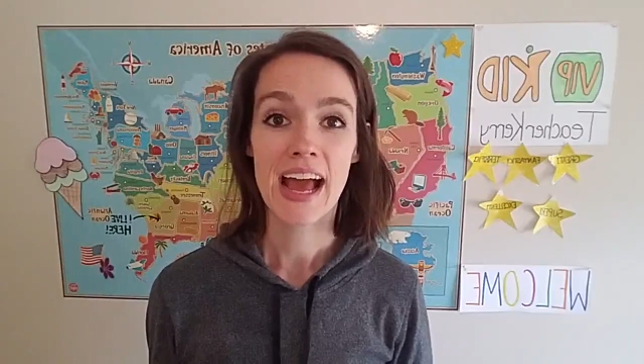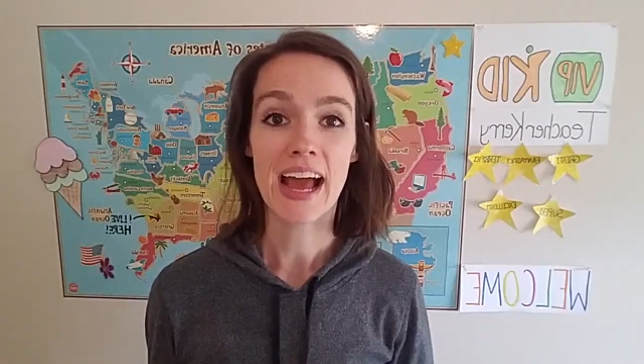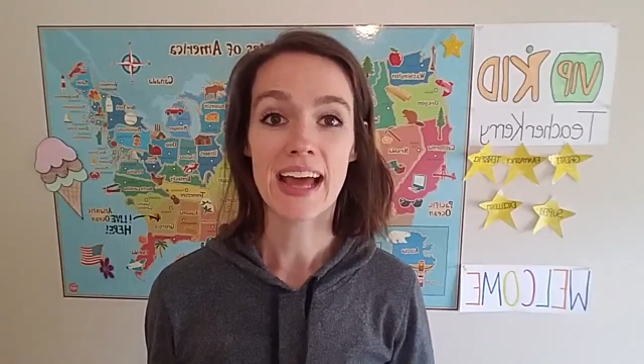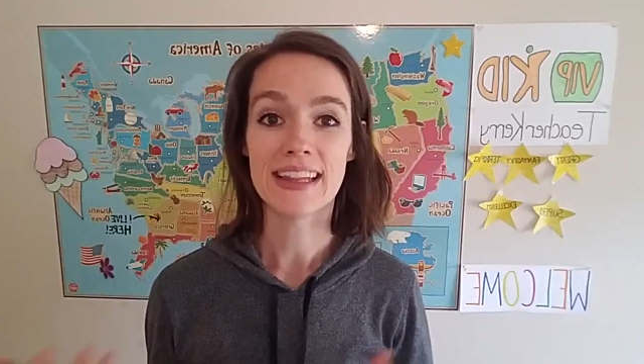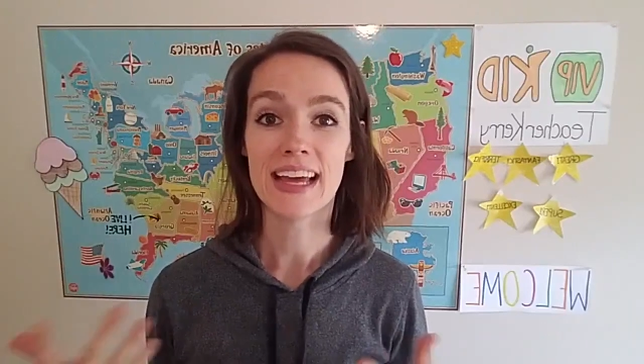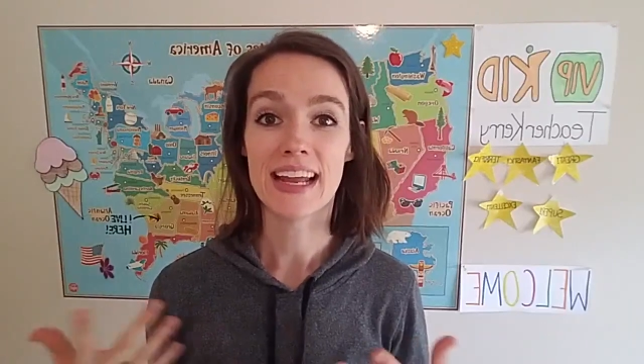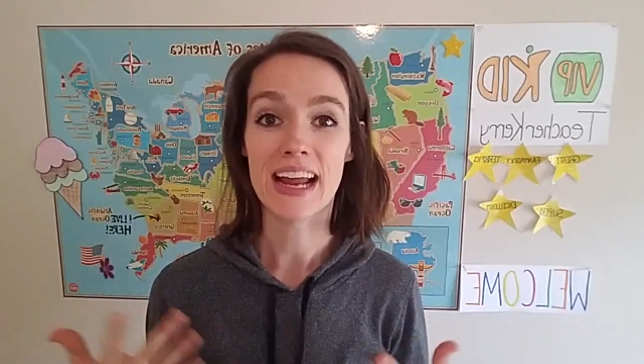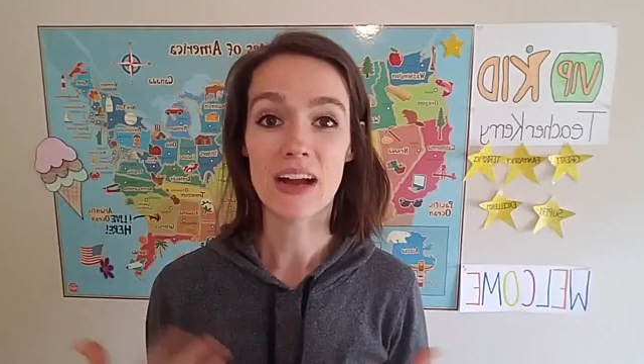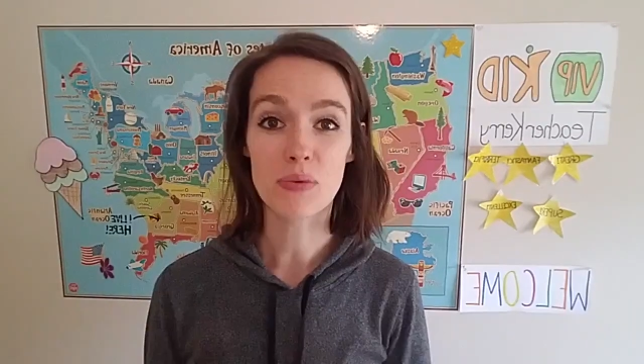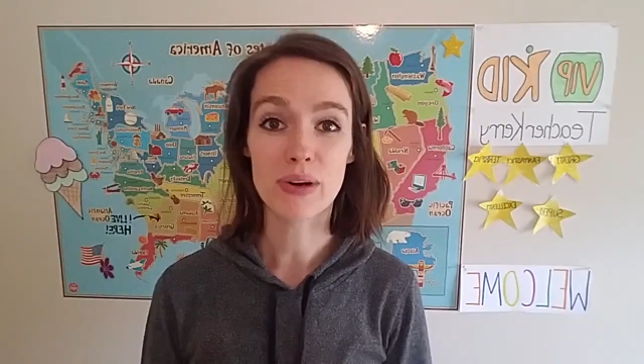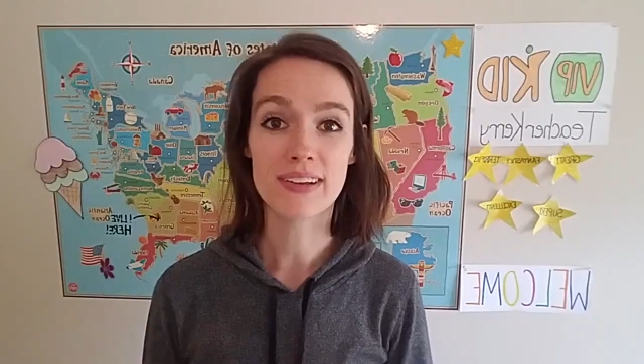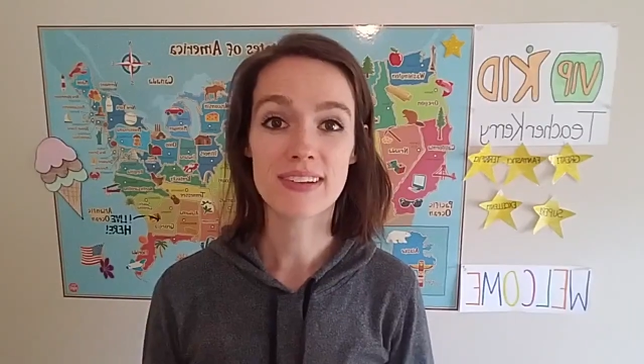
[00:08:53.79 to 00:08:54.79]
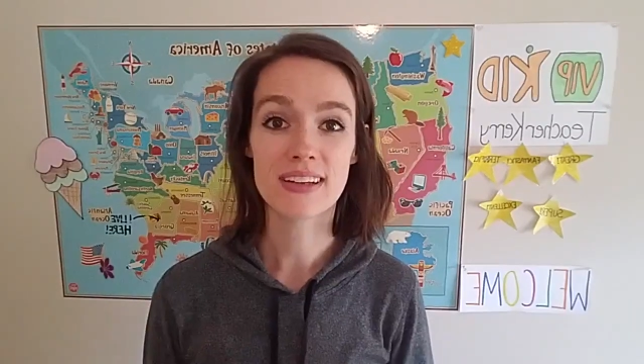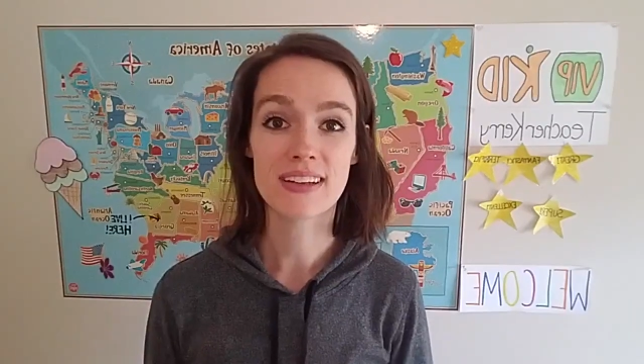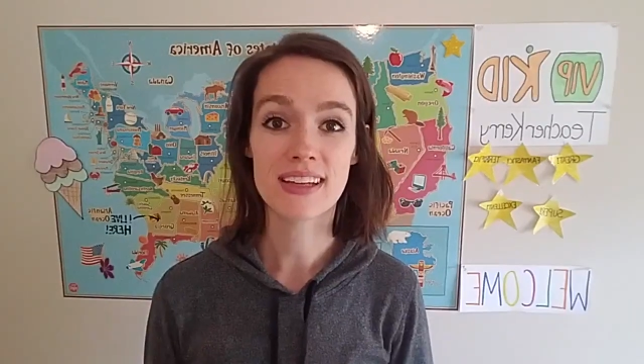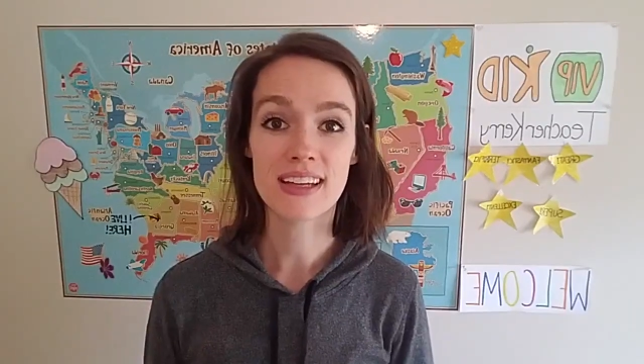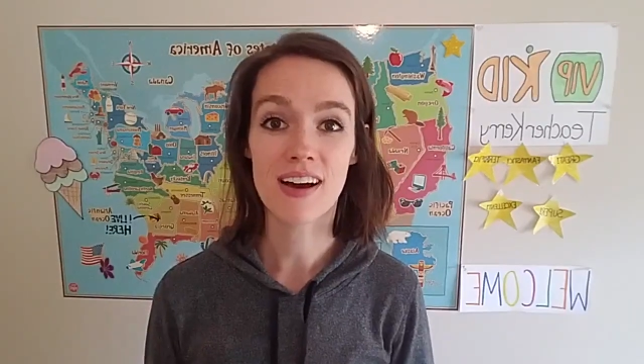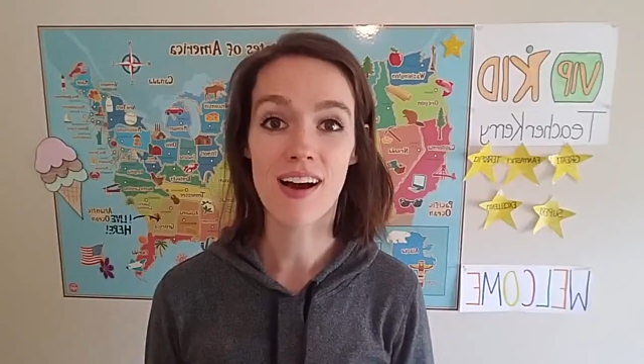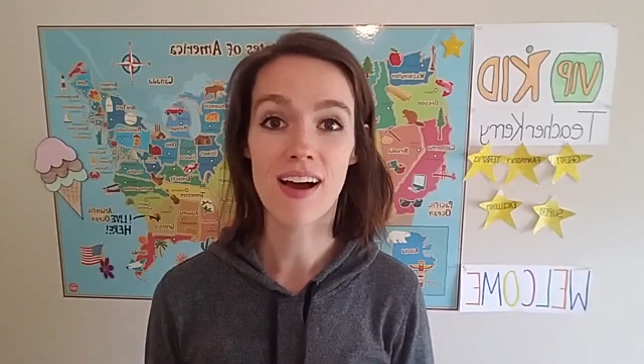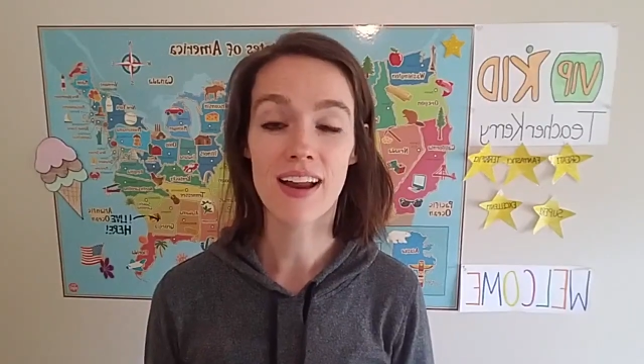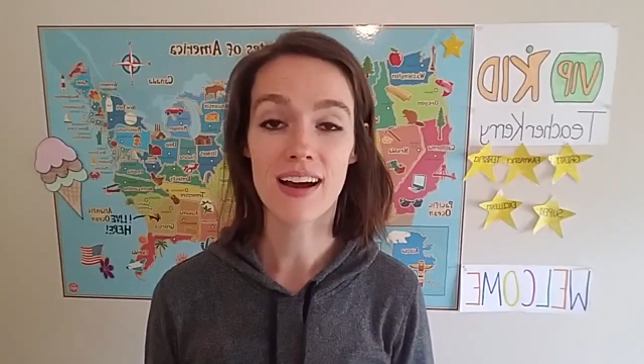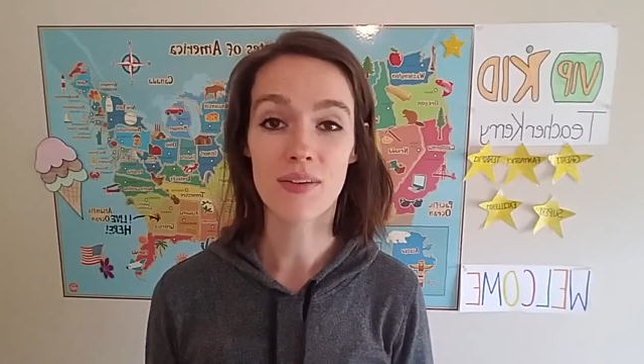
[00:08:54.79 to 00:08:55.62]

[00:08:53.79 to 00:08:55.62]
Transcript: And then I recently got